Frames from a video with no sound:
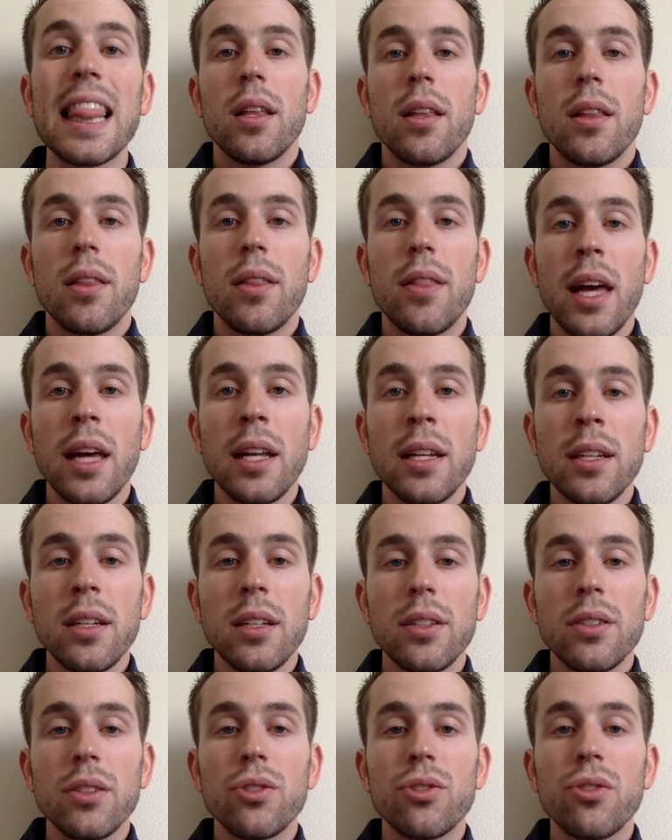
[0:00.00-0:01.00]

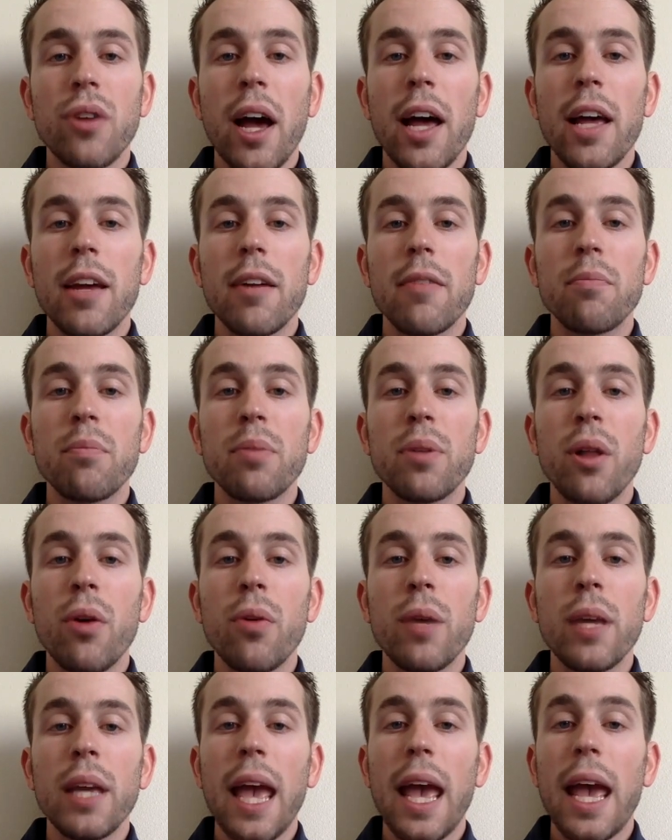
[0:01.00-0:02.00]
Then try
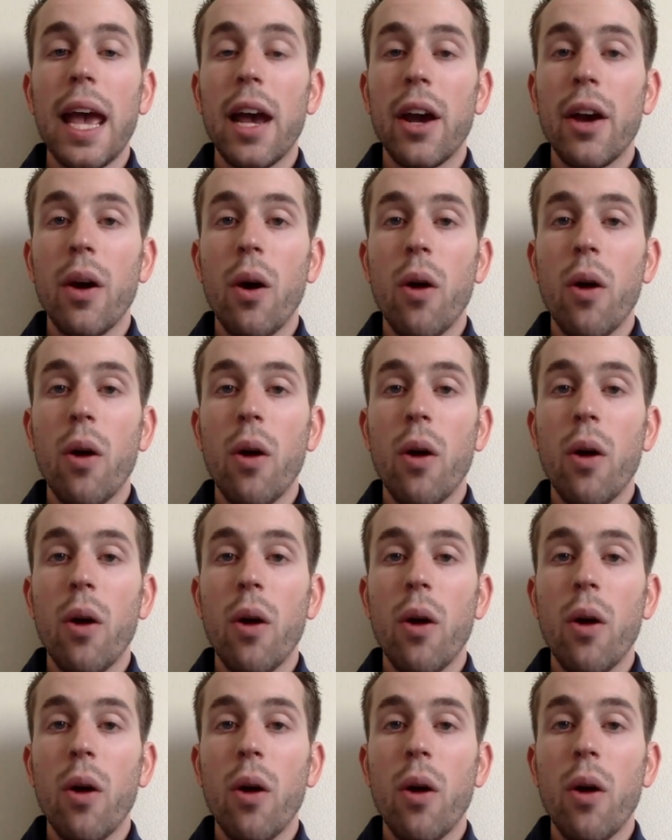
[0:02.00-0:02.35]
blowing air